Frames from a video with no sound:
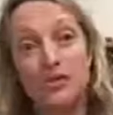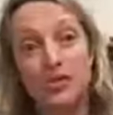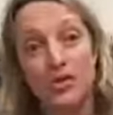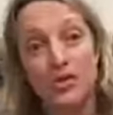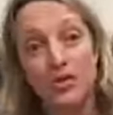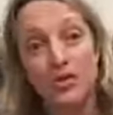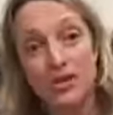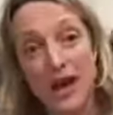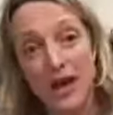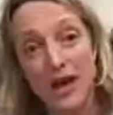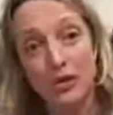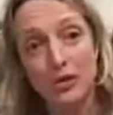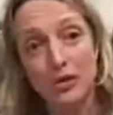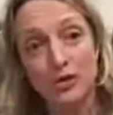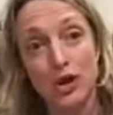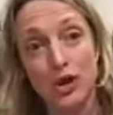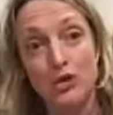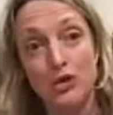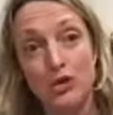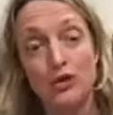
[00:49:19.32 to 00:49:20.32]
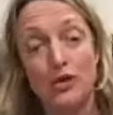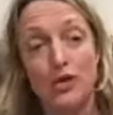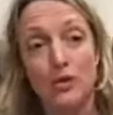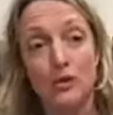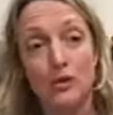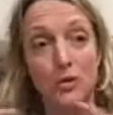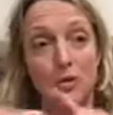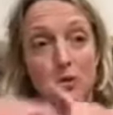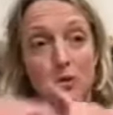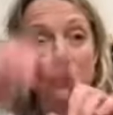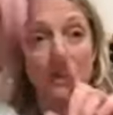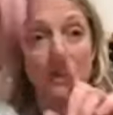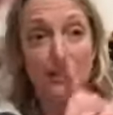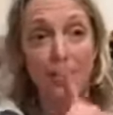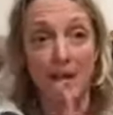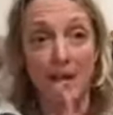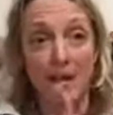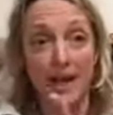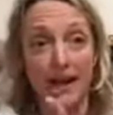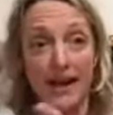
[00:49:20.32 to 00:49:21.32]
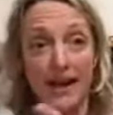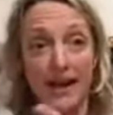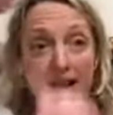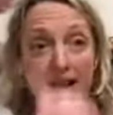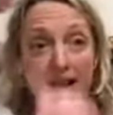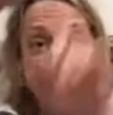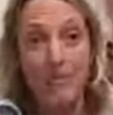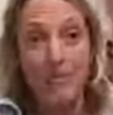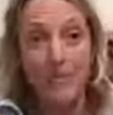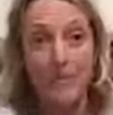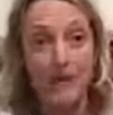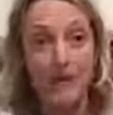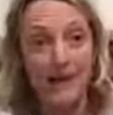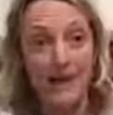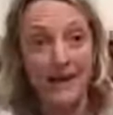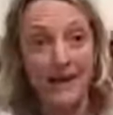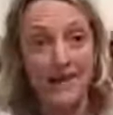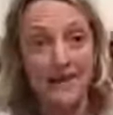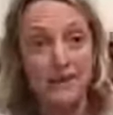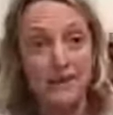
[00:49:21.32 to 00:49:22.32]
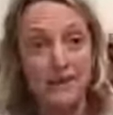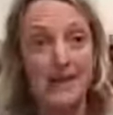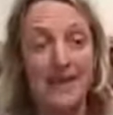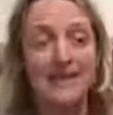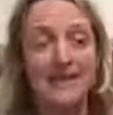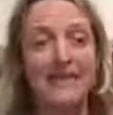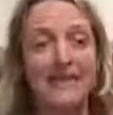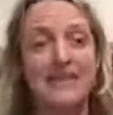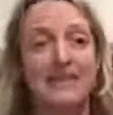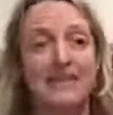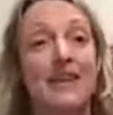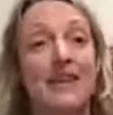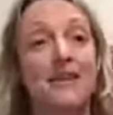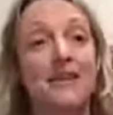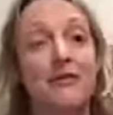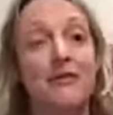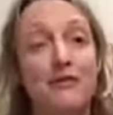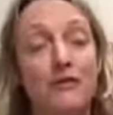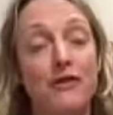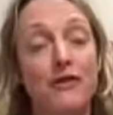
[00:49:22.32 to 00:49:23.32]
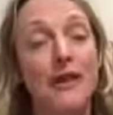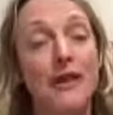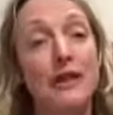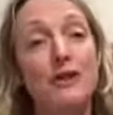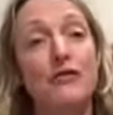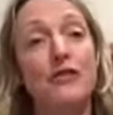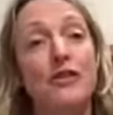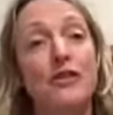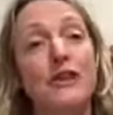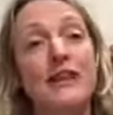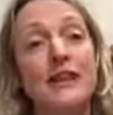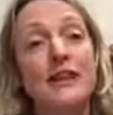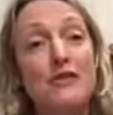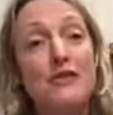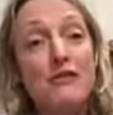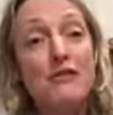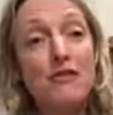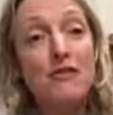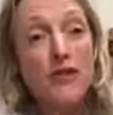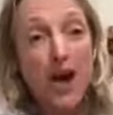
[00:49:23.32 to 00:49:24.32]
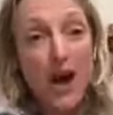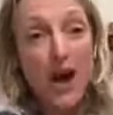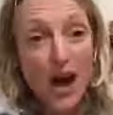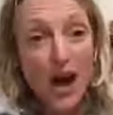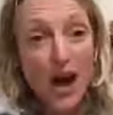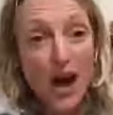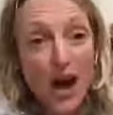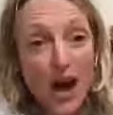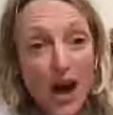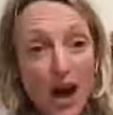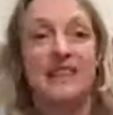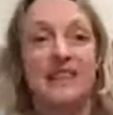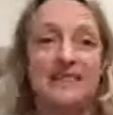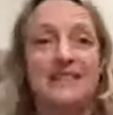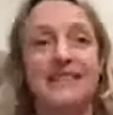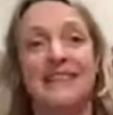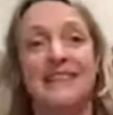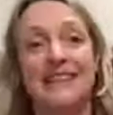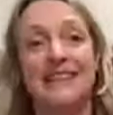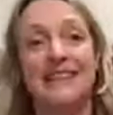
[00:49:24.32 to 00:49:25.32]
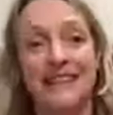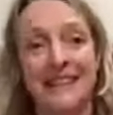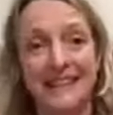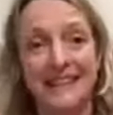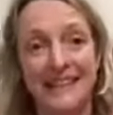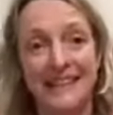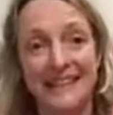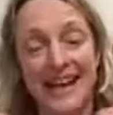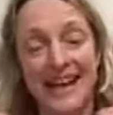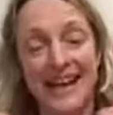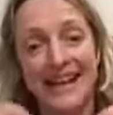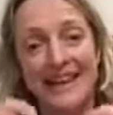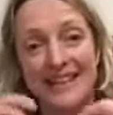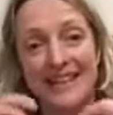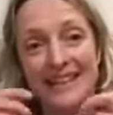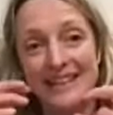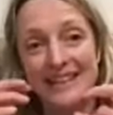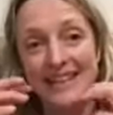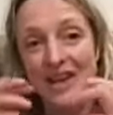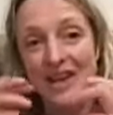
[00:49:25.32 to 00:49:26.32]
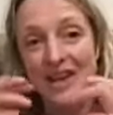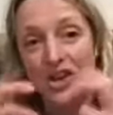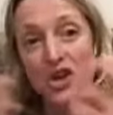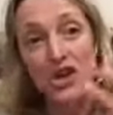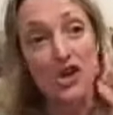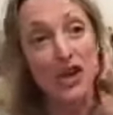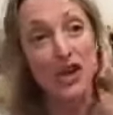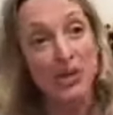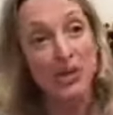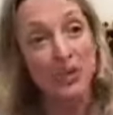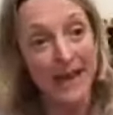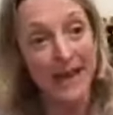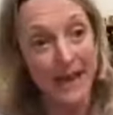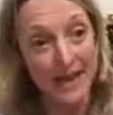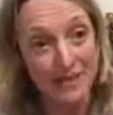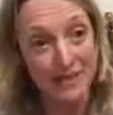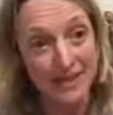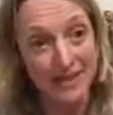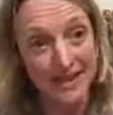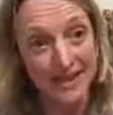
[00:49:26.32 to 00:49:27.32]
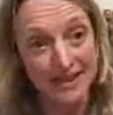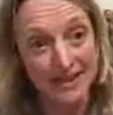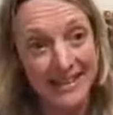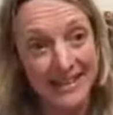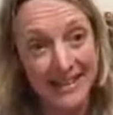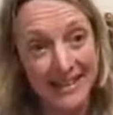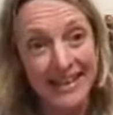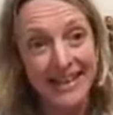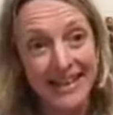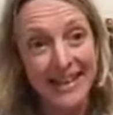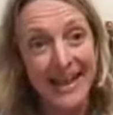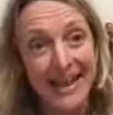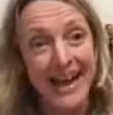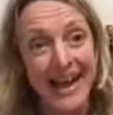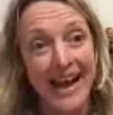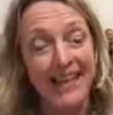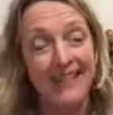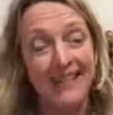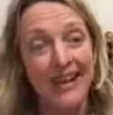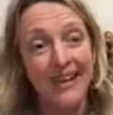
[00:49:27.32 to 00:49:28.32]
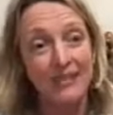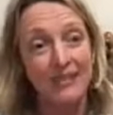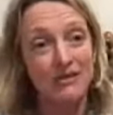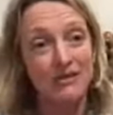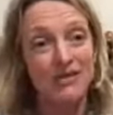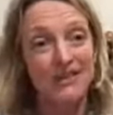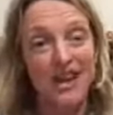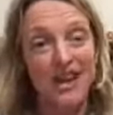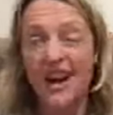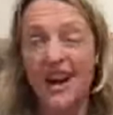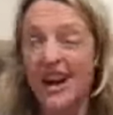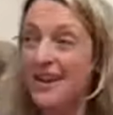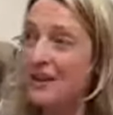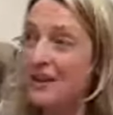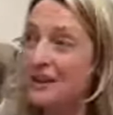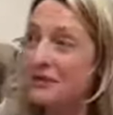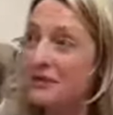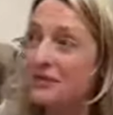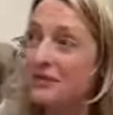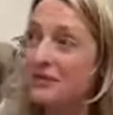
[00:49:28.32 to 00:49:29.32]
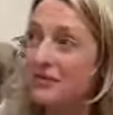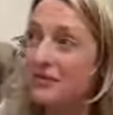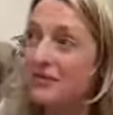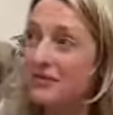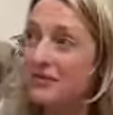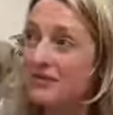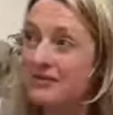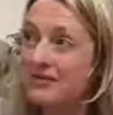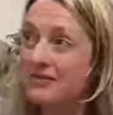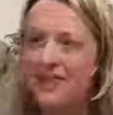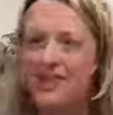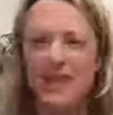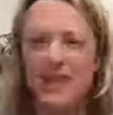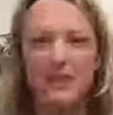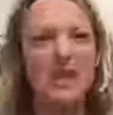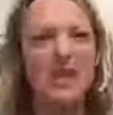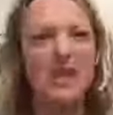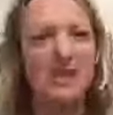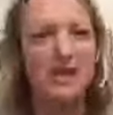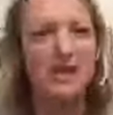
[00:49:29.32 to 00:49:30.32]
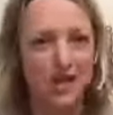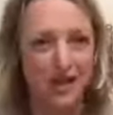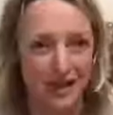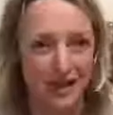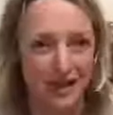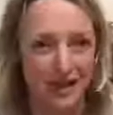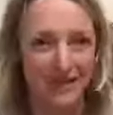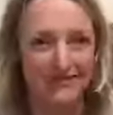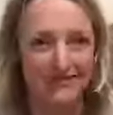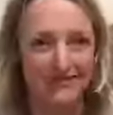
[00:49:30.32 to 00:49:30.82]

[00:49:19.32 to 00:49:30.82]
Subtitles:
do down dog or dolphin on the wall with one leg up, one leg in splits. Feel for inversion that you can open your hips in and that kind of speaks to you.